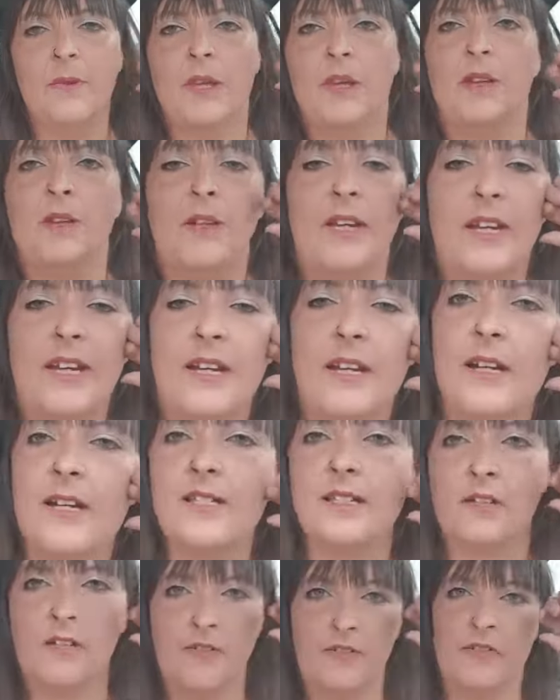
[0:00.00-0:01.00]
Hi. Okay,
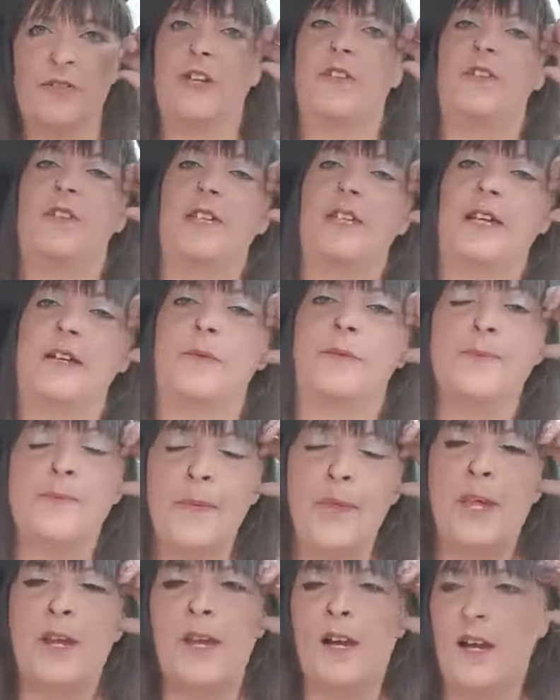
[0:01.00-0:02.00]
guys, I've got a few of you now.
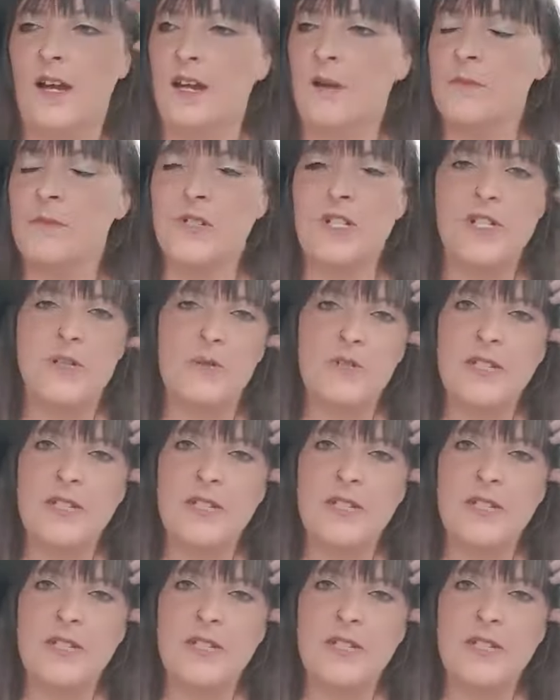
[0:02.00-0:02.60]
Just